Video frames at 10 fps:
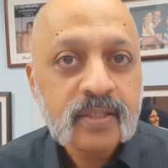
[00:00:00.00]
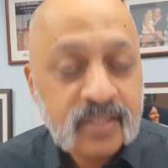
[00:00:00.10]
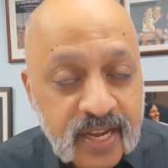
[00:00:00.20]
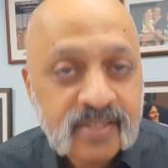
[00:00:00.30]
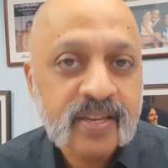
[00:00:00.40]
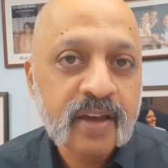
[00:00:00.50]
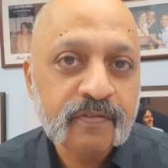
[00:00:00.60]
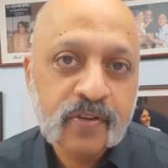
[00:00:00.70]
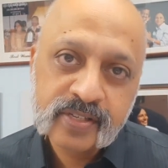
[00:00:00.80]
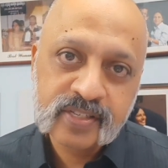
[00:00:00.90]
Stay safe,
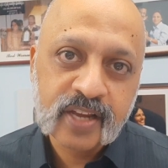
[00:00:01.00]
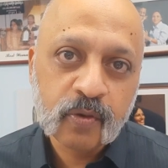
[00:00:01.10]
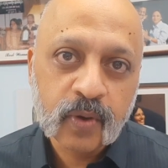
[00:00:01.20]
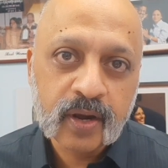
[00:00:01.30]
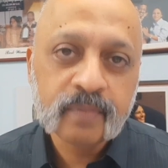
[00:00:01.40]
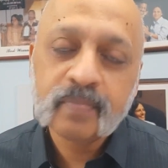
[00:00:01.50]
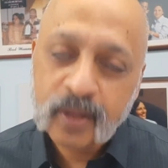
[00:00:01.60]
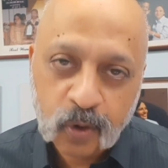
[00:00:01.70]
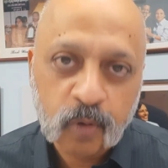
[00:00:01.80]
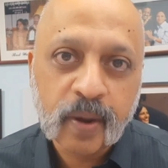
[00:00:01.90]
stay well.
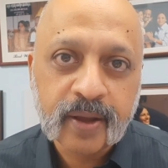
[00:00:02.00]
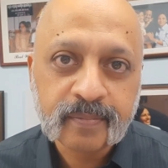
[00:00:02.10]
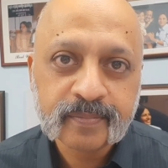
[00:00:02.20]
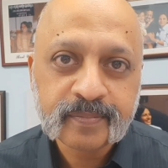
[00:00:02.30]
Goodbye.